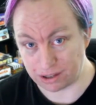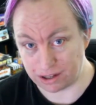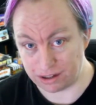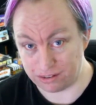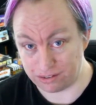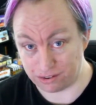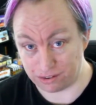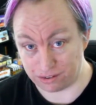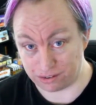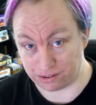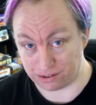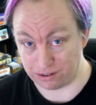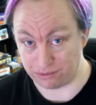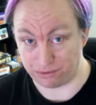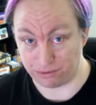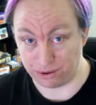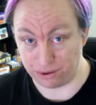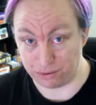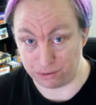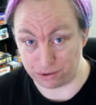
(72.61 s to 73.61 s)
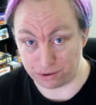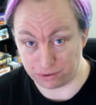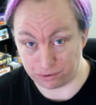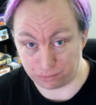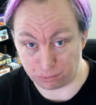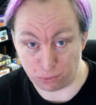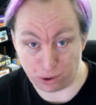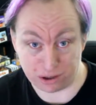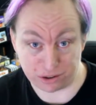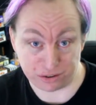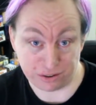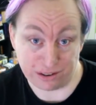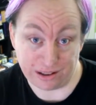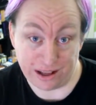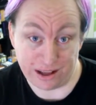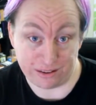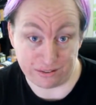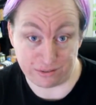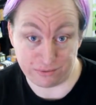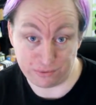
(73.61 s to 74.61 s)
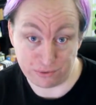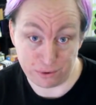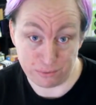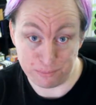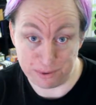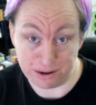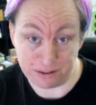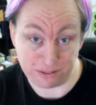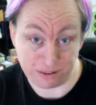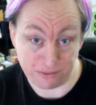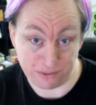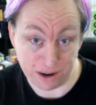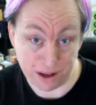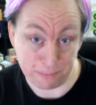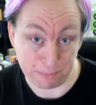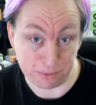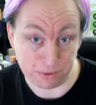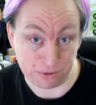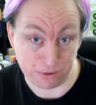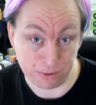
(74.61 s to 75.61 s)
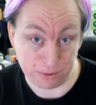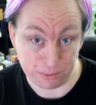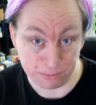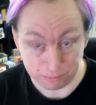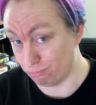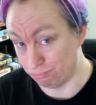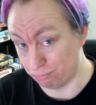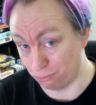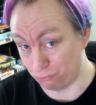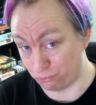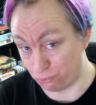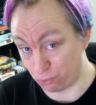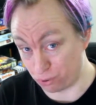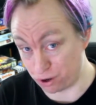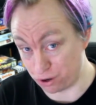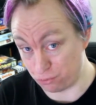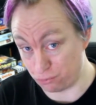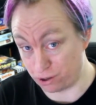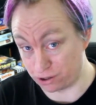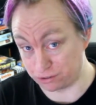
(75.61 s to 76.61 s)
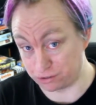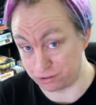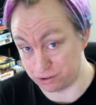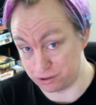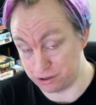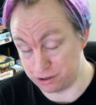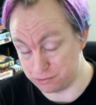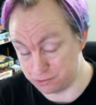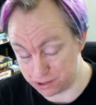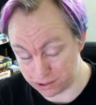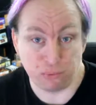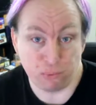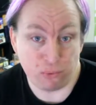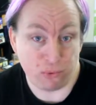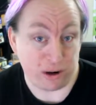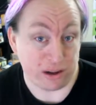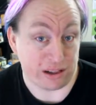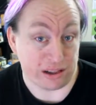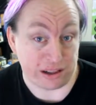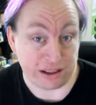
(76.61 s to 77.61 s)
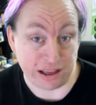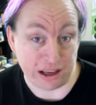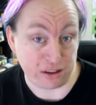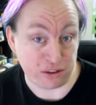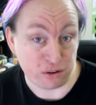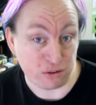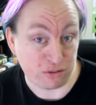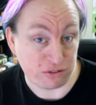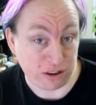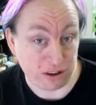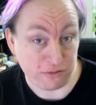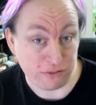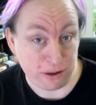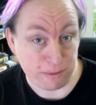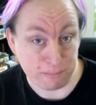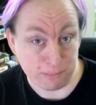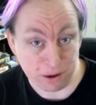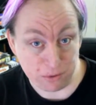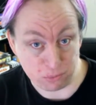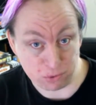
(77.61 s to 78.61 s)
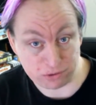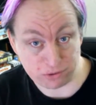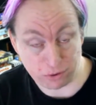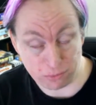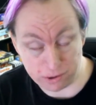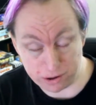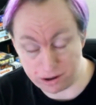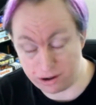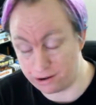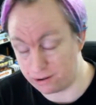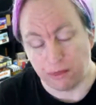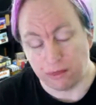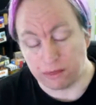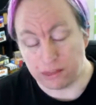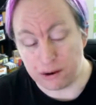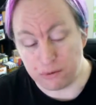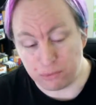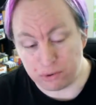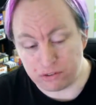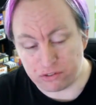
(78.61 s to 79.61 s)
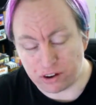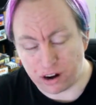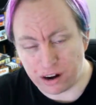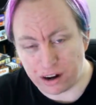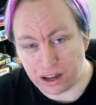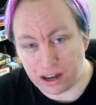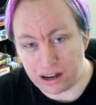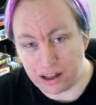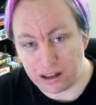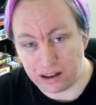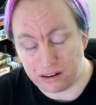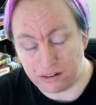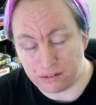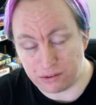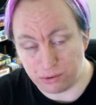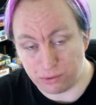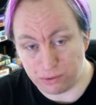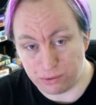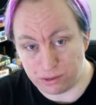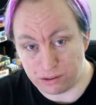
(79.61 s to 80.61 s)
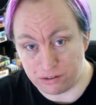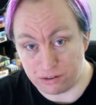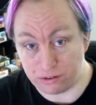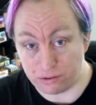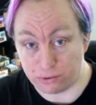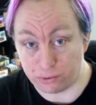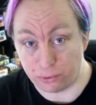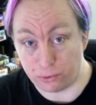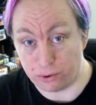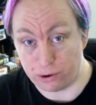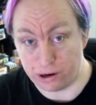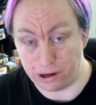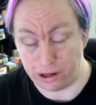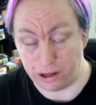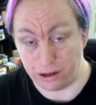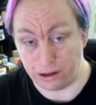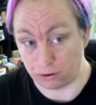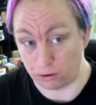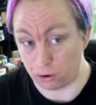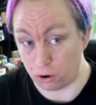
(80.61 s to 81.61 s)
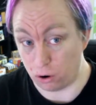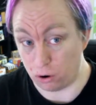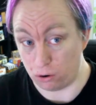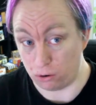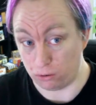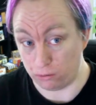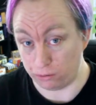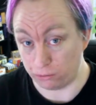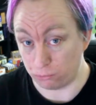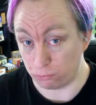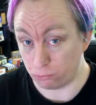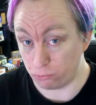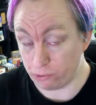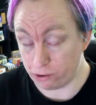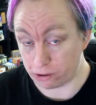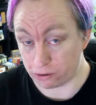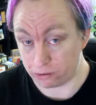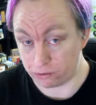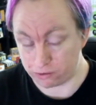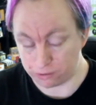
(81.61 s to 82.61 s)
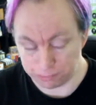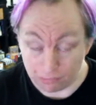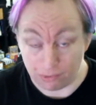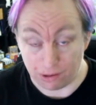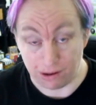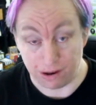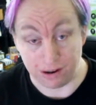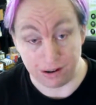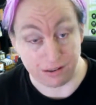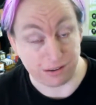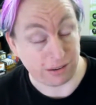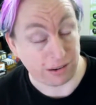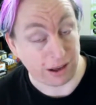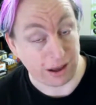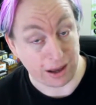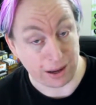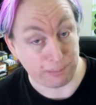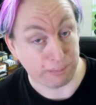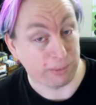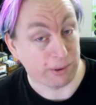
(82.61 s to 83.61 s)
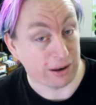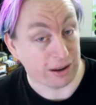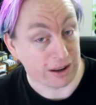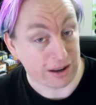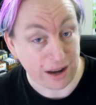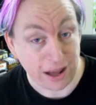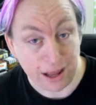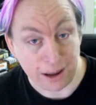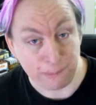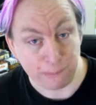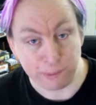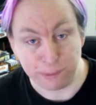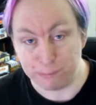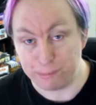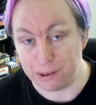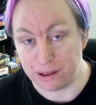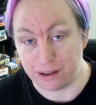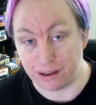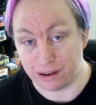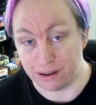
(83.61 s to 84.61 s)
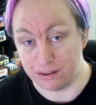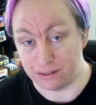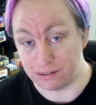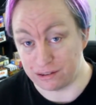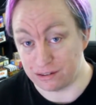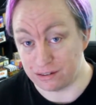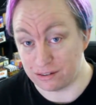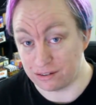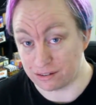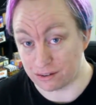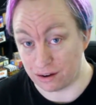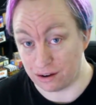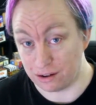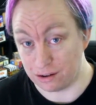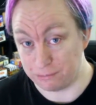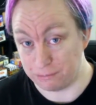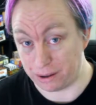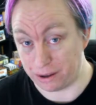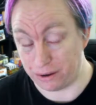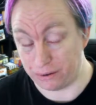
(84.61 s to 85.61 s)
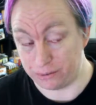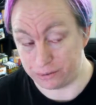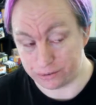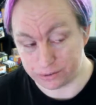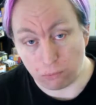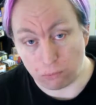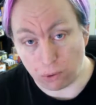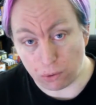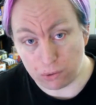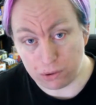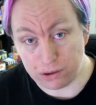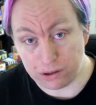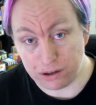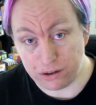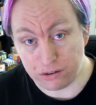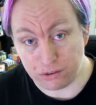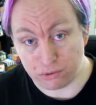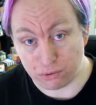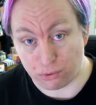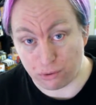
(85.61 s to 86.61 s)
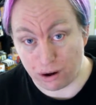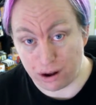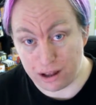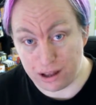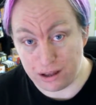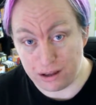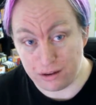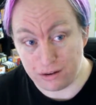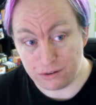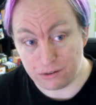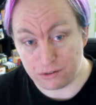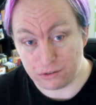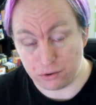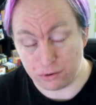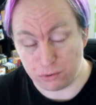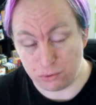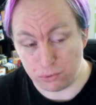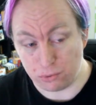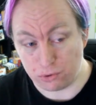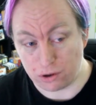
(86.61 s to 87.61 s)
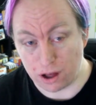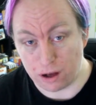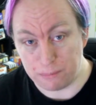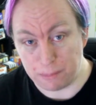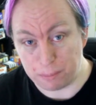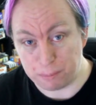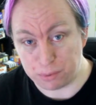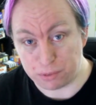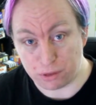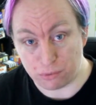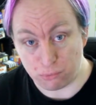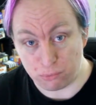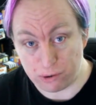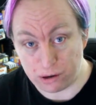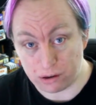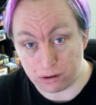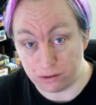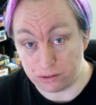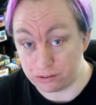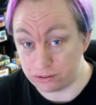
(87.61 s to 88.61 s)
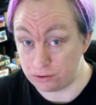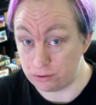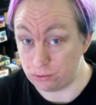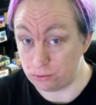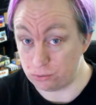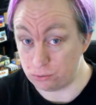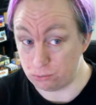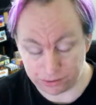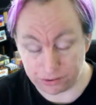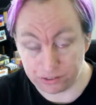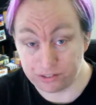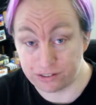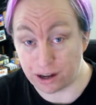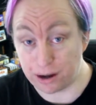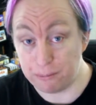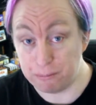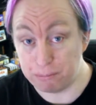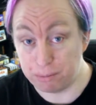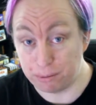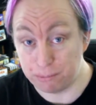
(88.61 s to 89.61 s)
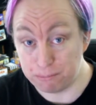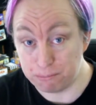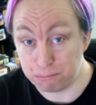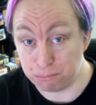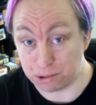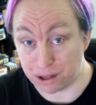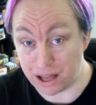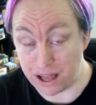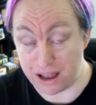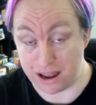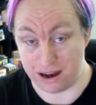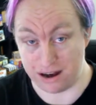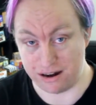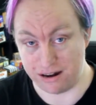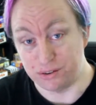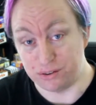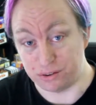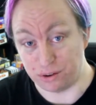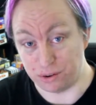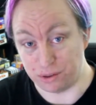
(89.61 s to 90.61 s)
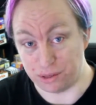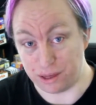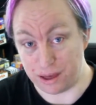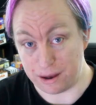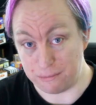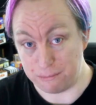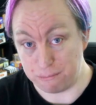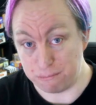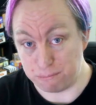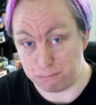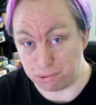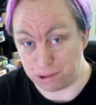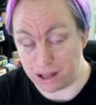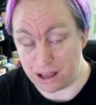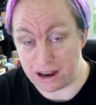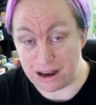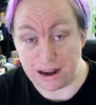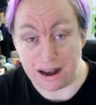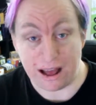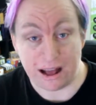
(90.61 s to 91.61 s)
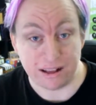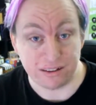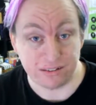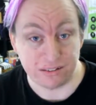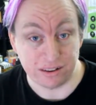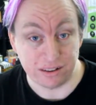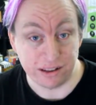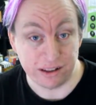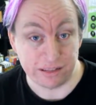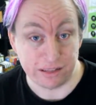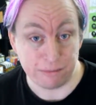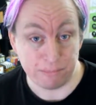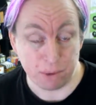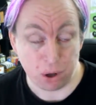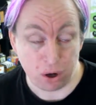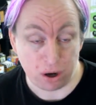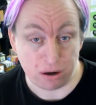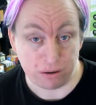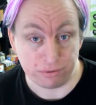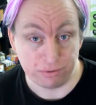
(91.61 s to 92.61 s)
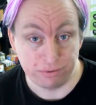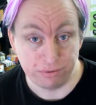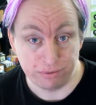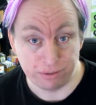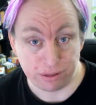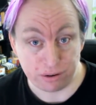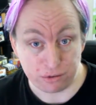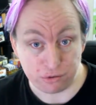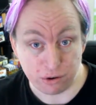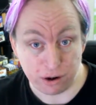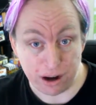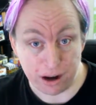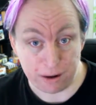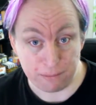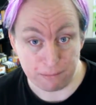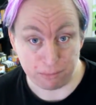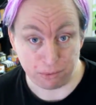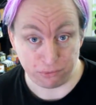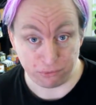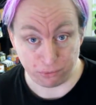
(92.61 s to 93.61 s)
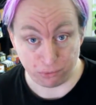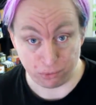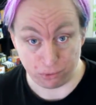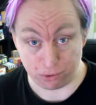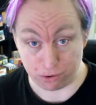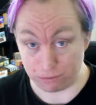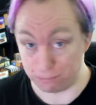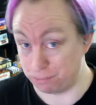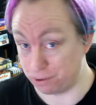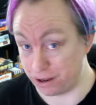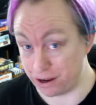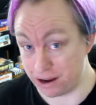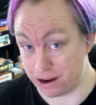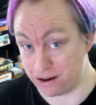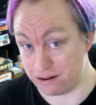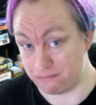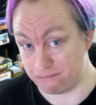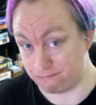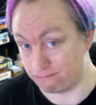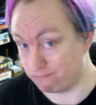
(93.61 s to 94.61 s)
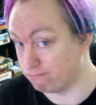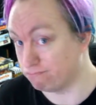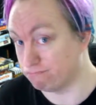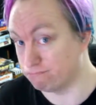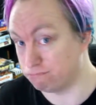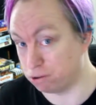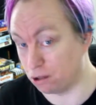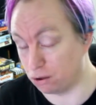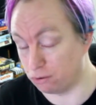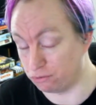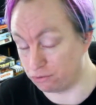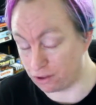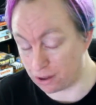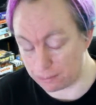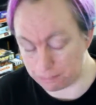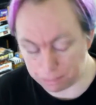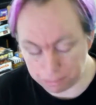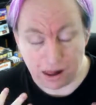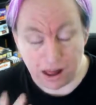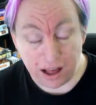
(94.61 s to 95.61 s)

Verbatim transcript: It's as if you just watch the last few minutes of an episode before you watch the new one. Really catch yourself up on what's going on. Then we start getting into this story called Riddles, and it's aptly named because this is all about Roland trying to come up with a riddle to stump Blaine, so that Blaine has to let them off the train before Blaine blows up.